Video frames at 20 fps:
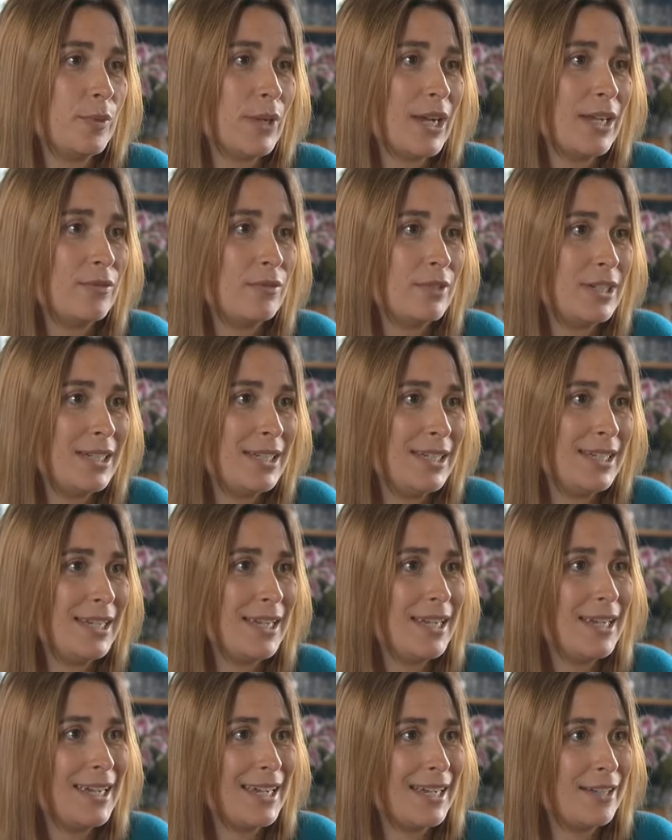and really
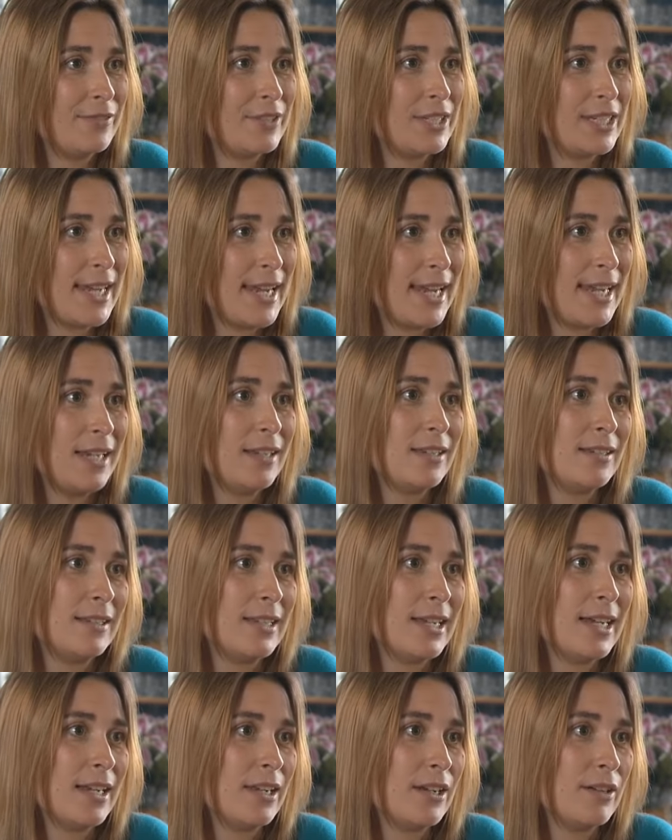have tailored
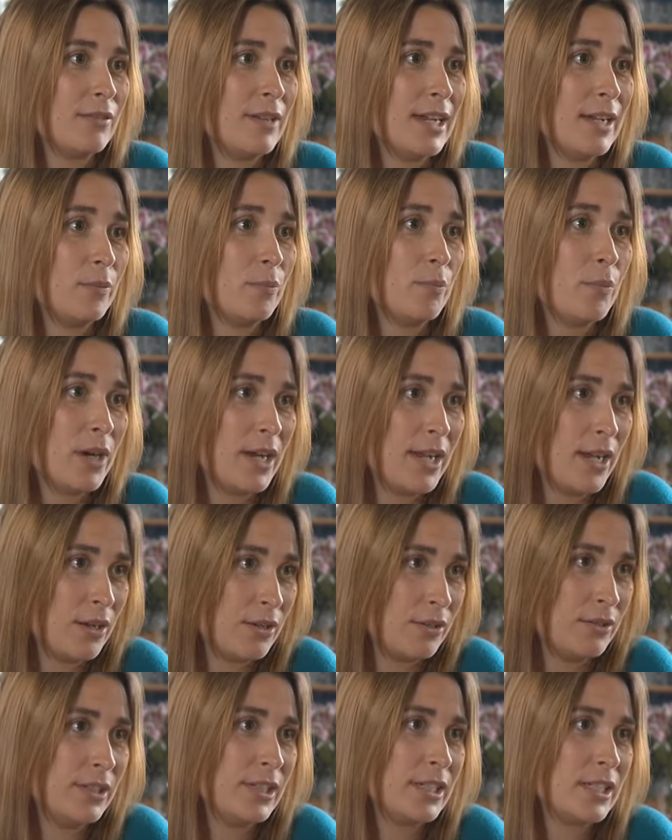that around my
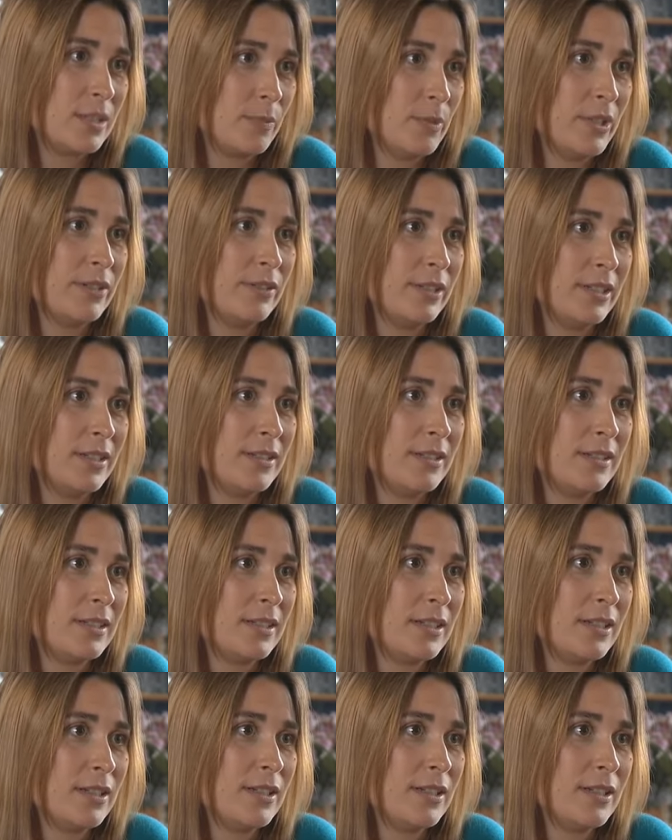own experience,